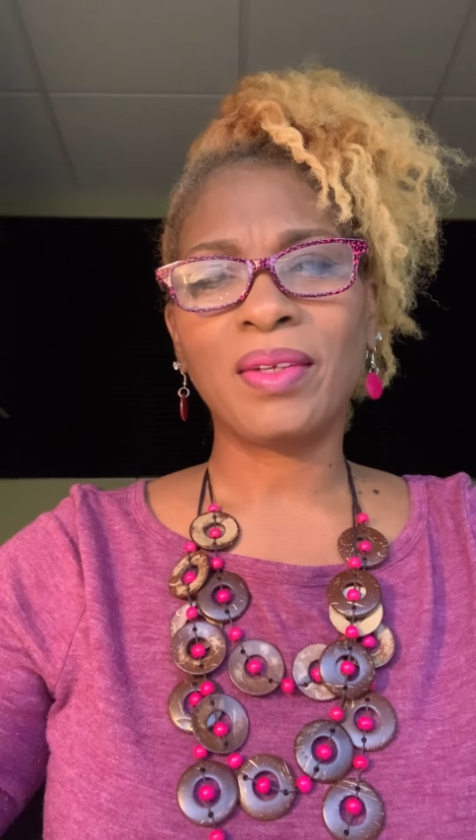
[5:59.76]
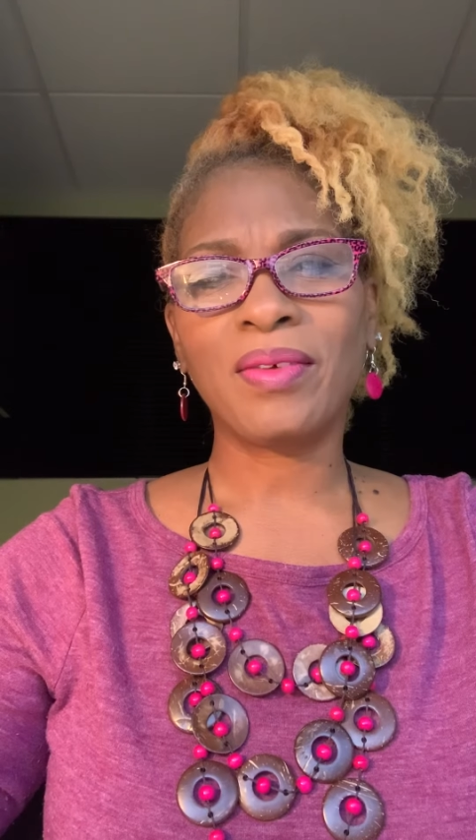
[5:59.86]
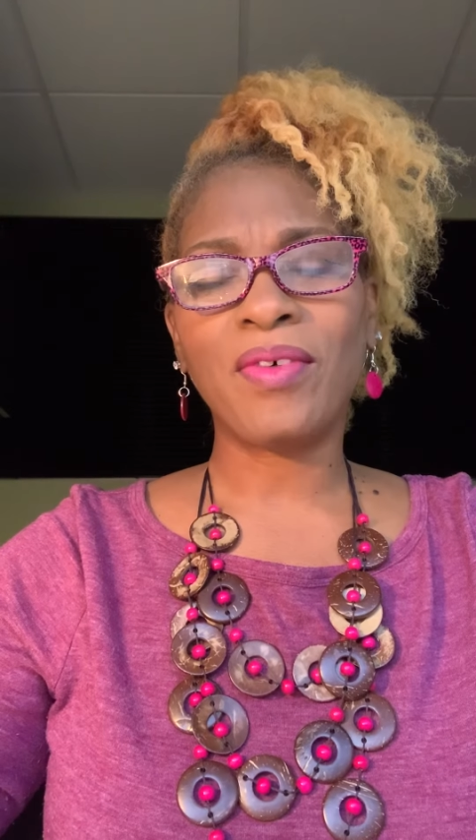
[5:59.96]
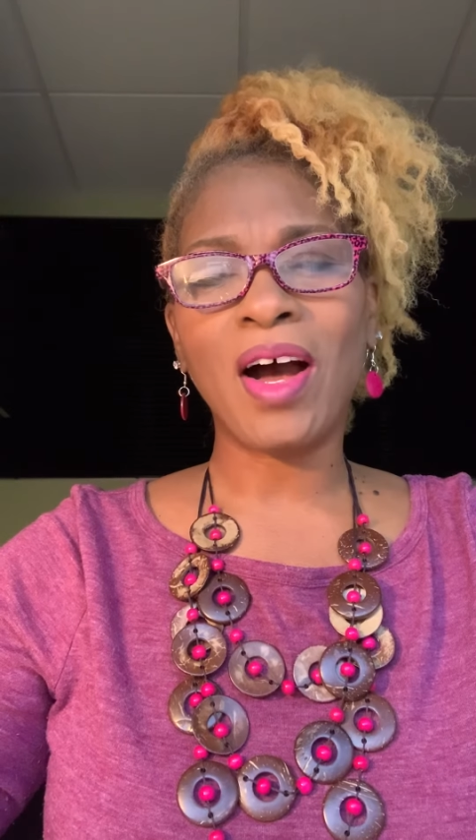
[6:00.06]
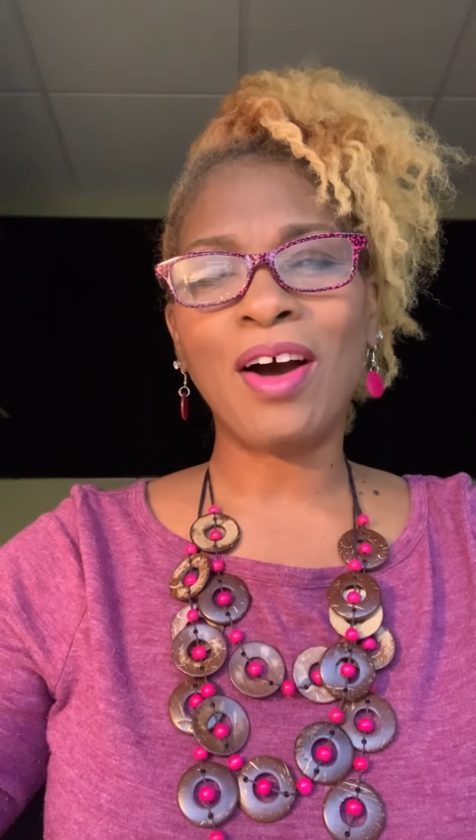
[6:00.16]

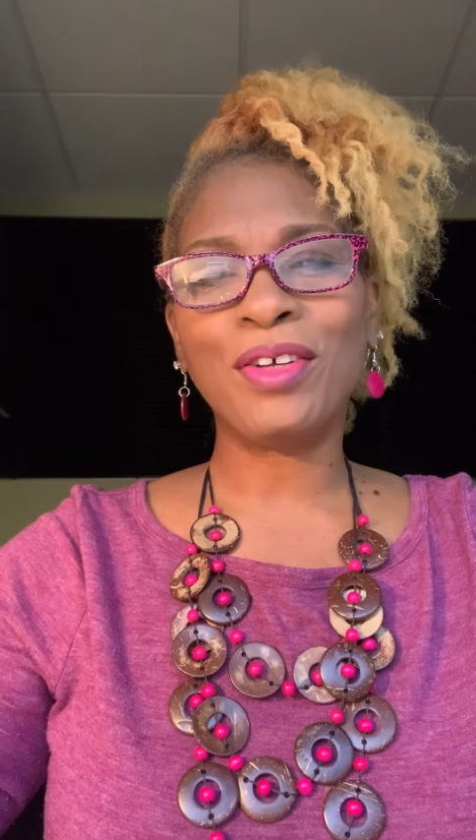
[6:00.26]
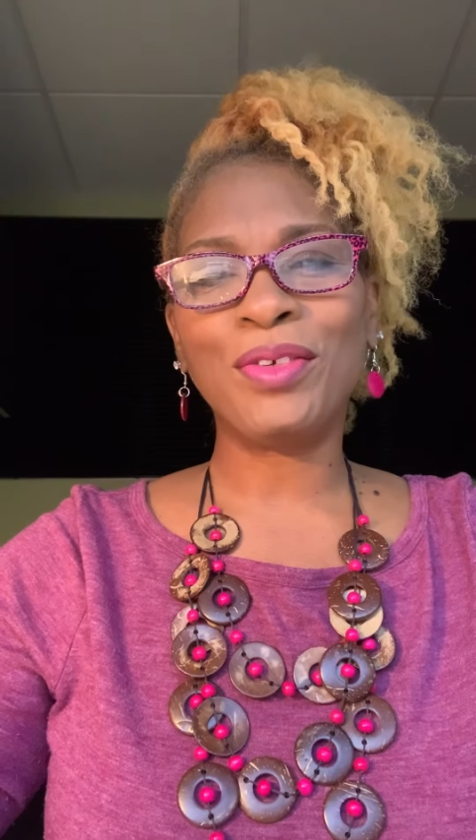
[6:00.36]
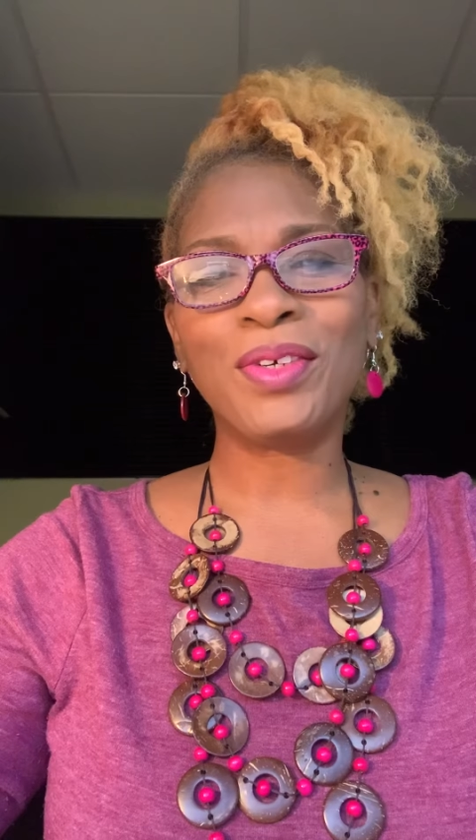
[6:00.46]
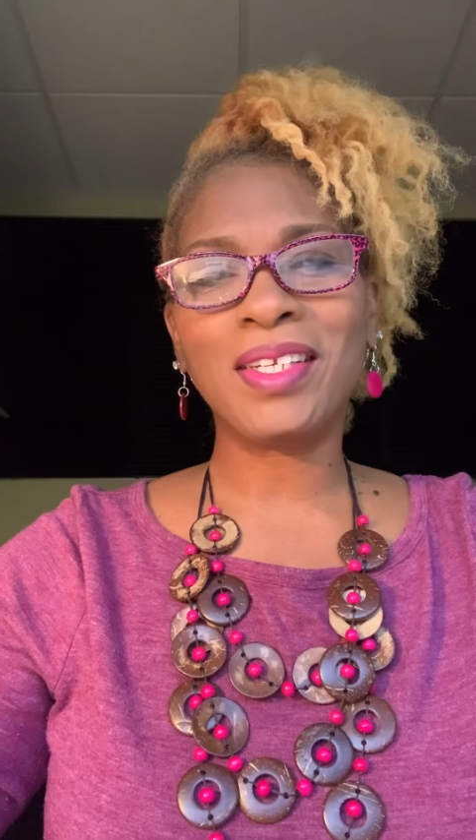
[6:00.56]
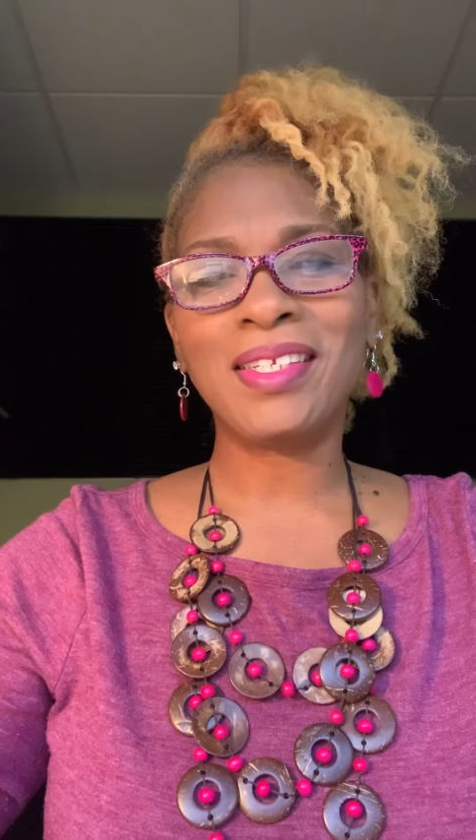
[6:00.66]
for how you
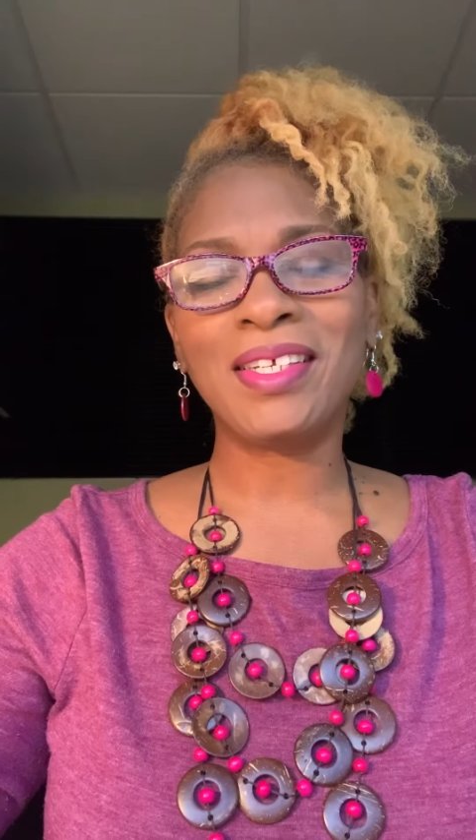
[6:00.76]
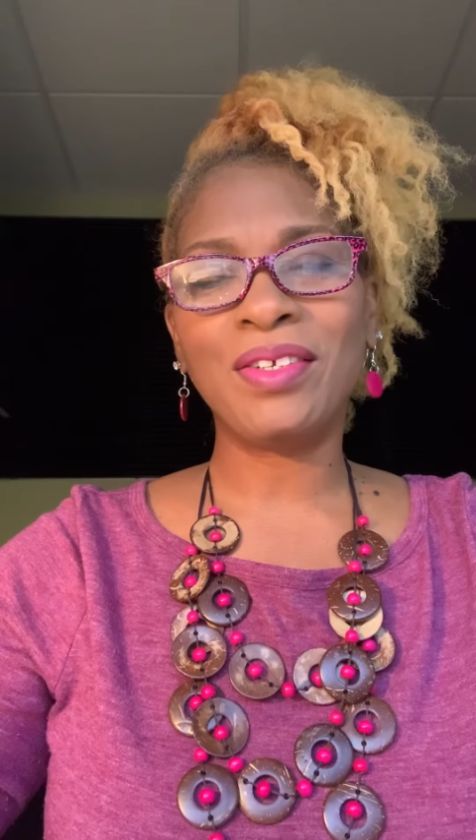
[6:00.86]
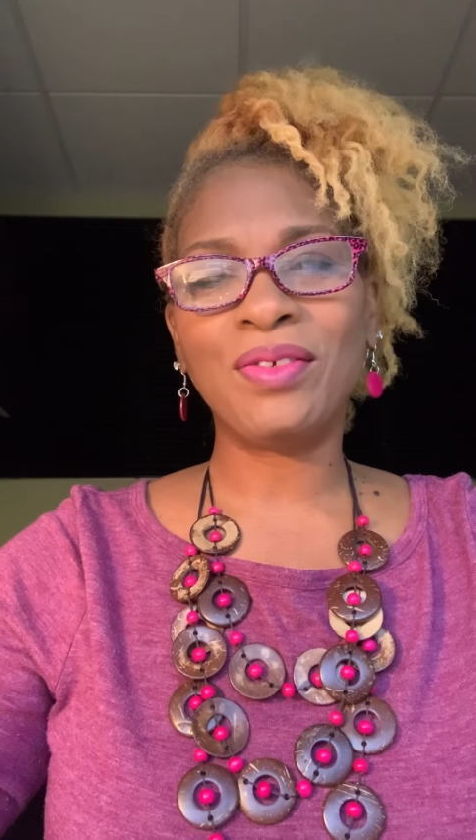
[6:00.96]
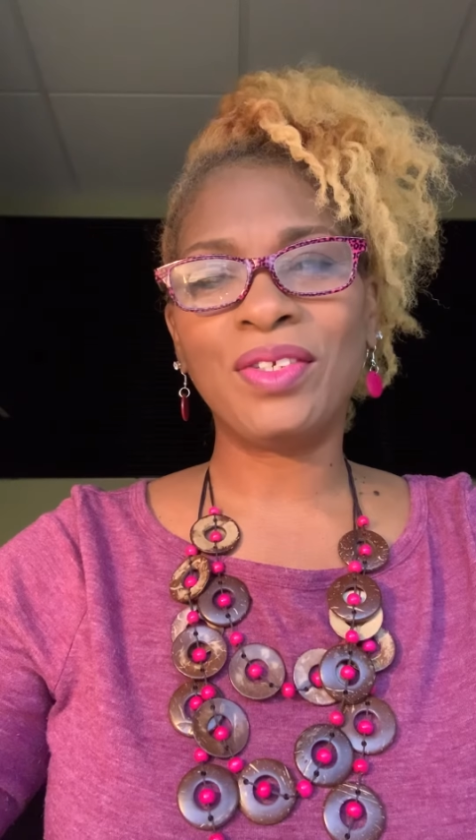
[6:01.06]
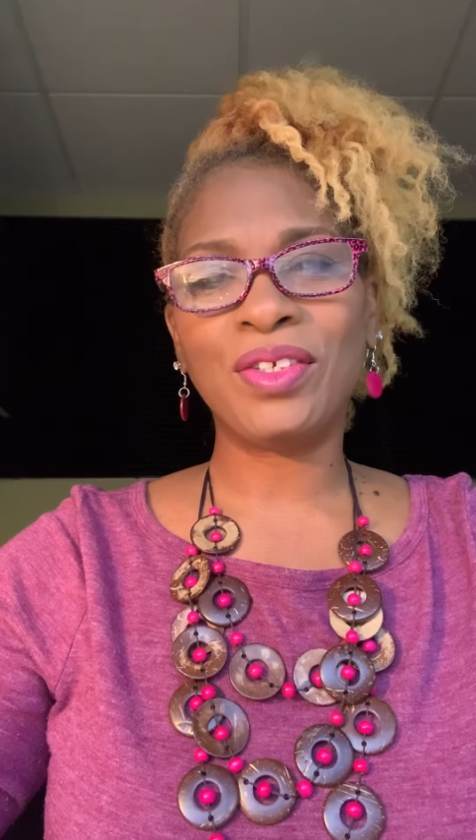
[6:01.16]
continue to